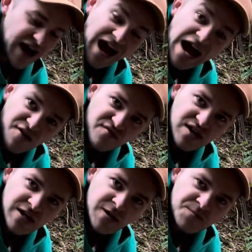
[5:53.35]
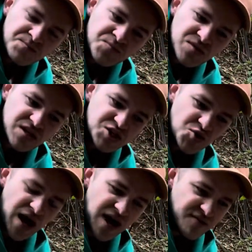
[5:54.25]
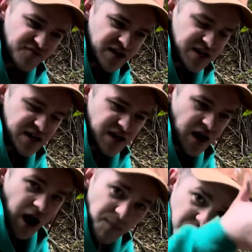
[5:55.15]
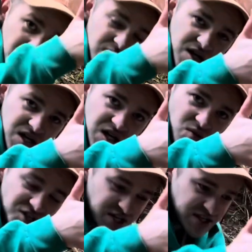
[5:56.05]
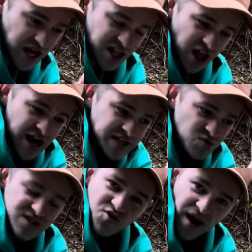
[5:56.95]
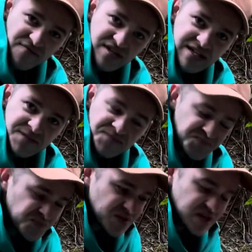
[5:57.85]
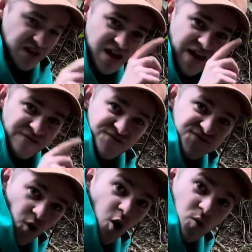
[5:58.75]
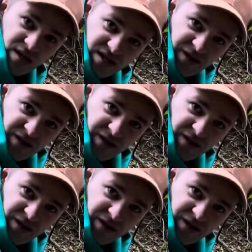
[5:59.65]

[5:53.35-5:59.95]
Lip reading: have. You have up, which is aligned with gravity, and forward.